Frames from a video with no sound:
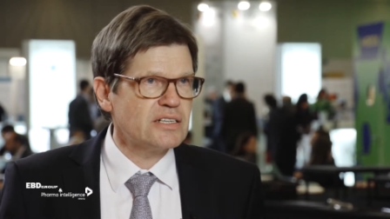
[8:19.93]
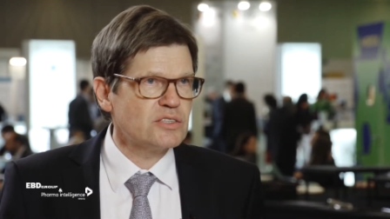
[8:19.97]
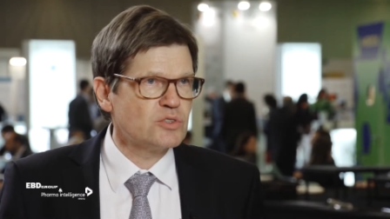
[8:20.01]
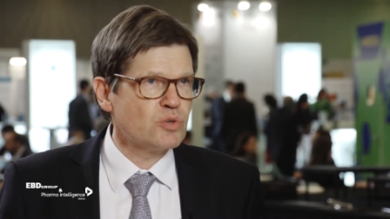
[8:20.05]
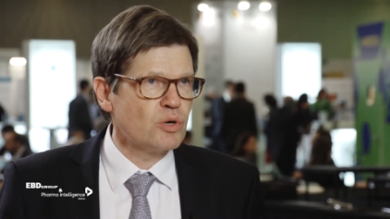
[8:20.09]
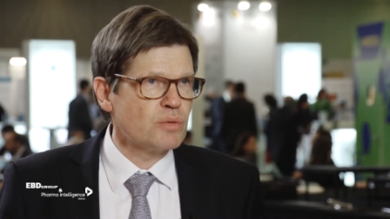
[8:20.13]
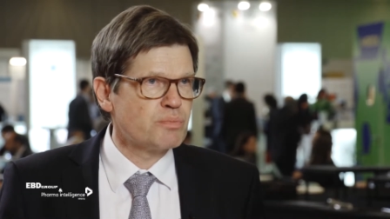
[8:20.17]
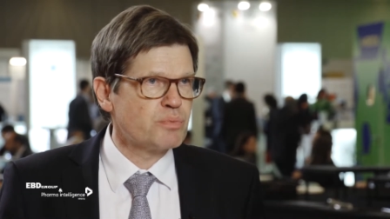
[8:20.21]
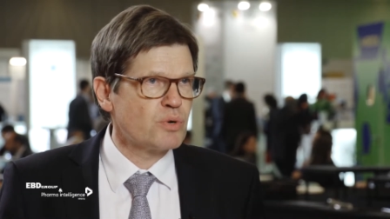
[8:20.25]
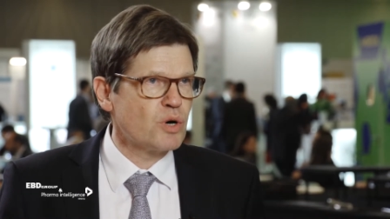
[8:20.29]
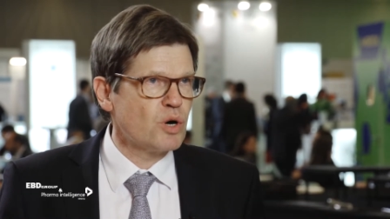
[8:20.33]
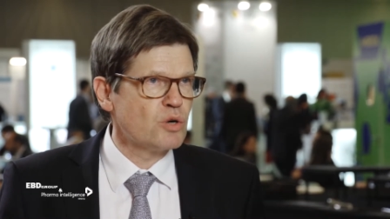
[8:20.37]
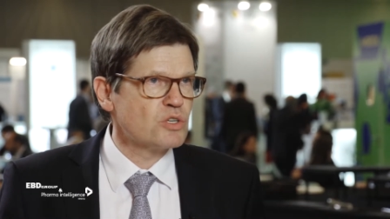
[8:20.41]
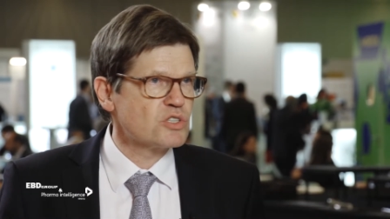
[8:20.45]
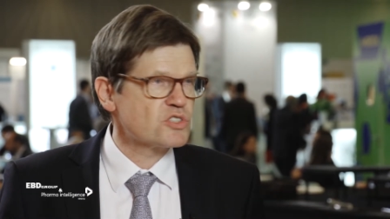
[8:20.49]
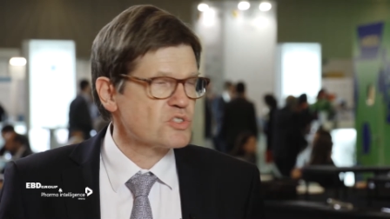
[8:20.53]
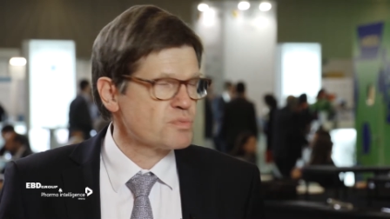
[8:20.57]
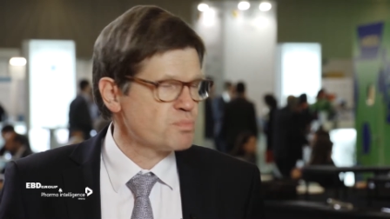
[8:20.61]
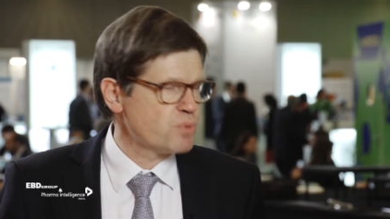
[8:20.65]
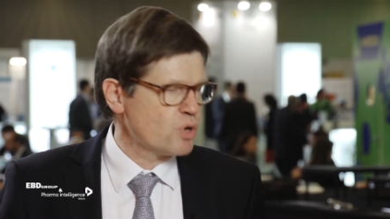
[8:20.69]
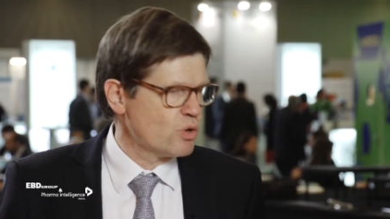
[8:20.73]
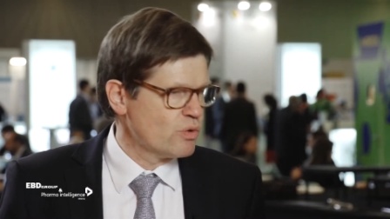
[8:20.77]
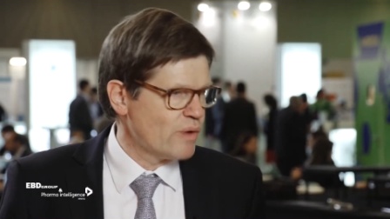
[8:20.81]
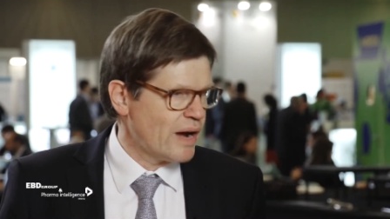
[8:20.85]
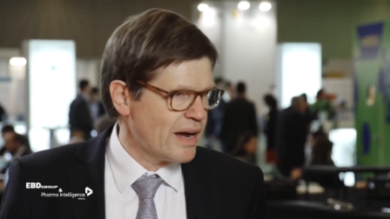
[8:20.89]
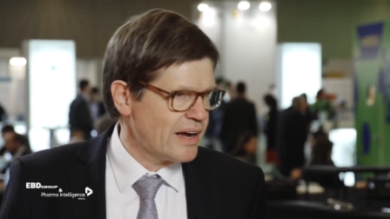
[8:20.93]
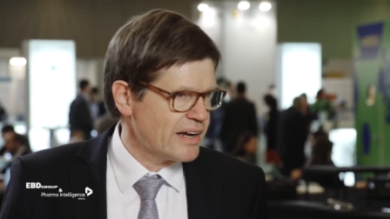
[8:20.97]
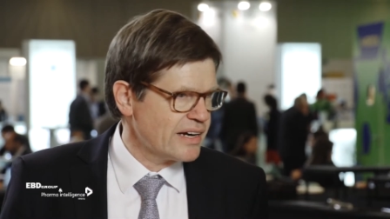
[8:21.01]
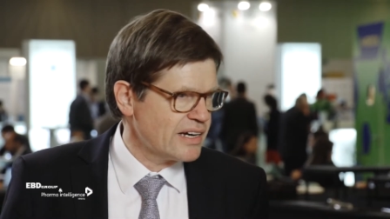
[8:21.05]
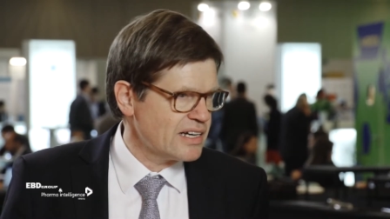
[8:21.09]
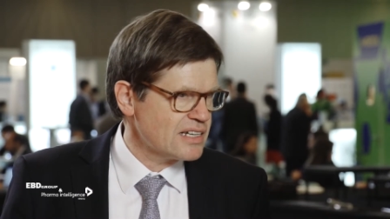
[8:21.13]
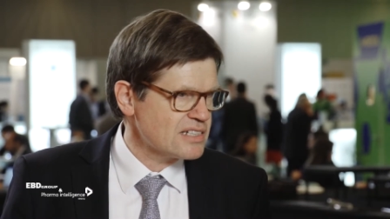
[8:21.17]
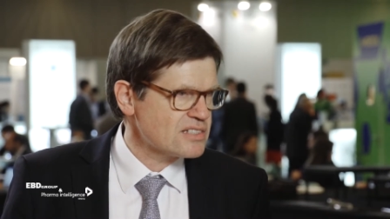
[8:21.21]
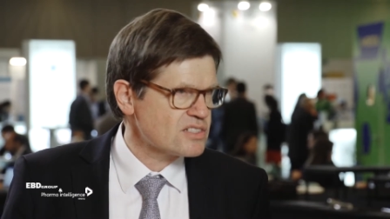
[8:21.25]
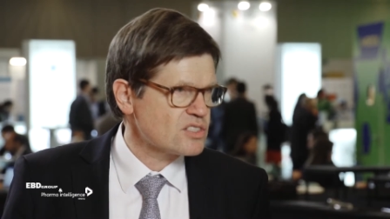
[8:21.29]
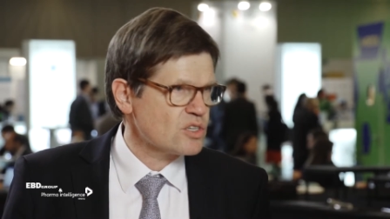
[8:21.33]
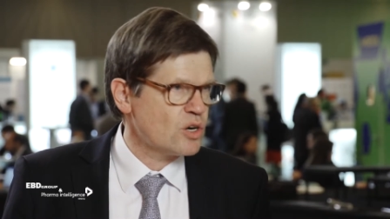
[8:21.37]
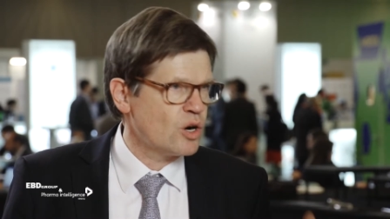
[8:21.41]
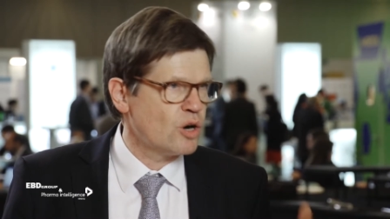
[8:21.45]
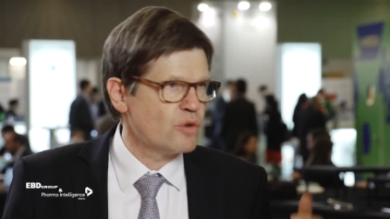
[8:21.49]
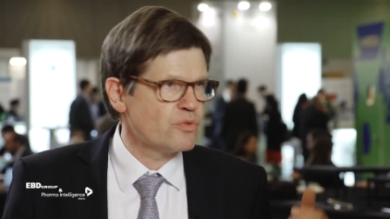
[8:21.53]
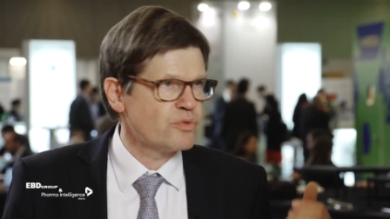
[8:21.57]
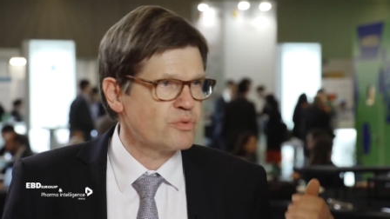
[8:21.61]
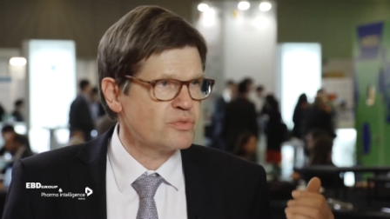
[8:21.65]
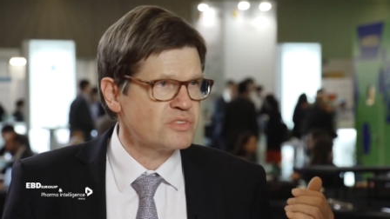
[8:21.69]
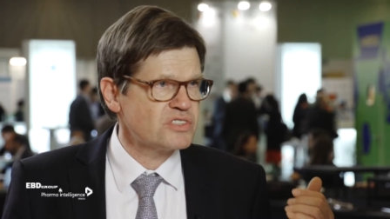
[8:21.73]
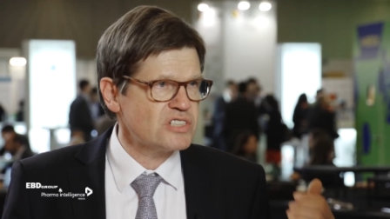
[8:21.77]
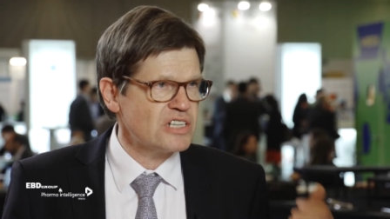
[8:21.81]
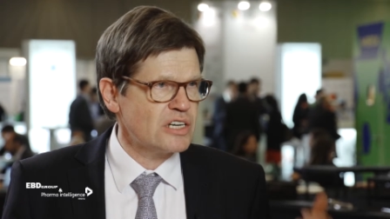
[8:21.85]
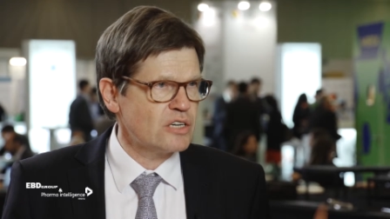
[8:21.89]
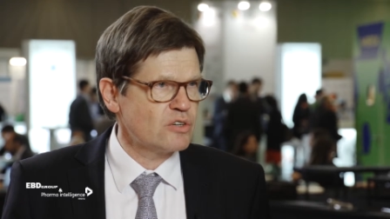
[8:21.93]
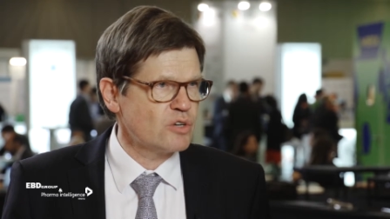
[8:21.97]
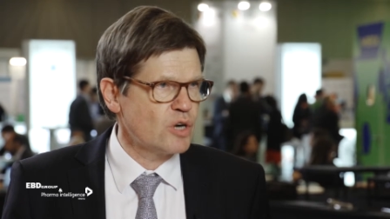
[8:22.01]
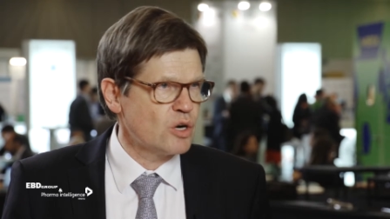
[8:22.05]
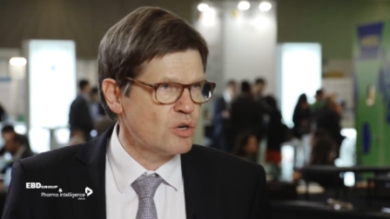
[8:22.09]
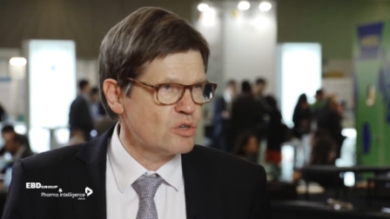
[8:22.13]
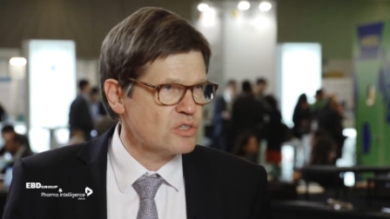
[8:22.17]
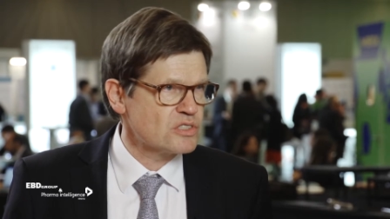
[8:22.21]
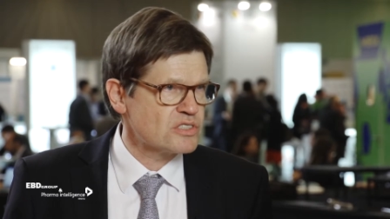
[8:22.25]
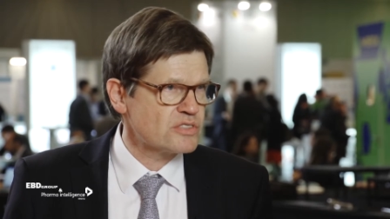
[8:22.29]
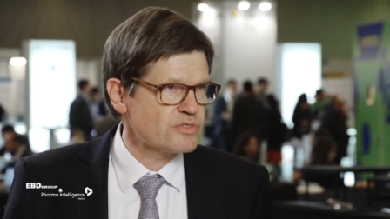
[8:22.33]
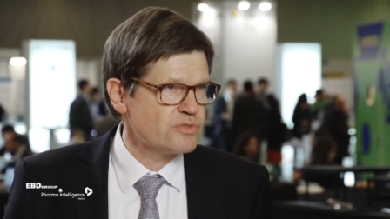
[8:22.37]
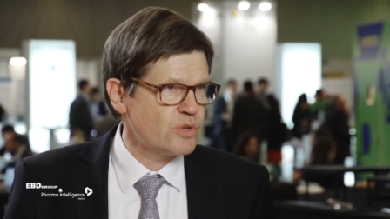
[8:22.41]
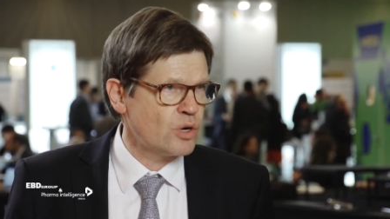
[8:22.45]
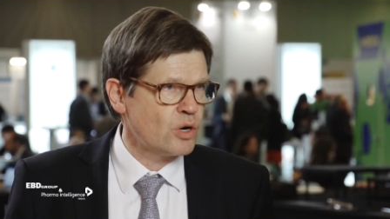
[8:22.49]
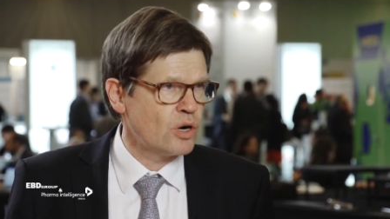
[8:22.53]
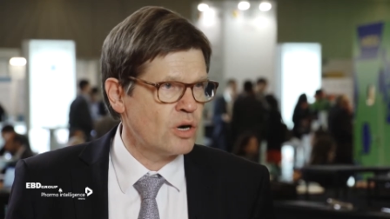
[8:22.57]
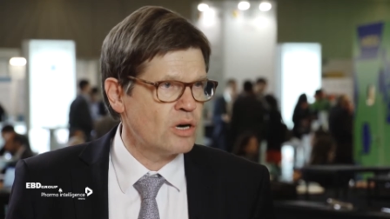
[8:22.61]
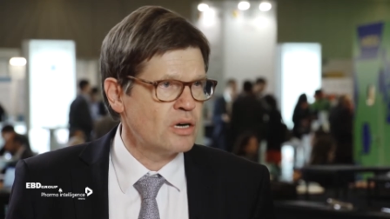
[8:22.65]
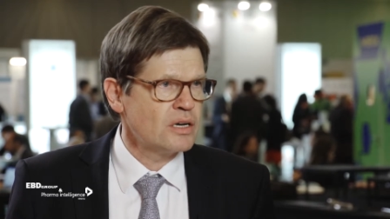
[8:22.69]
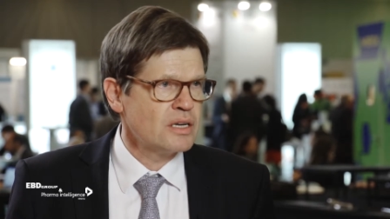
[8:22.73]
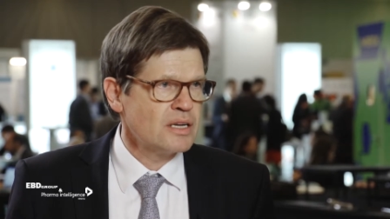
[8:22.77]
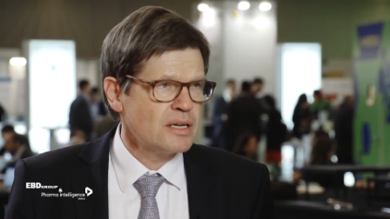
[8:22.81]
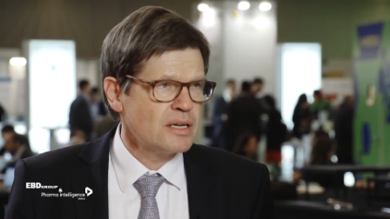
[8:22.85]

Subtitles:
to approach providers of CROs for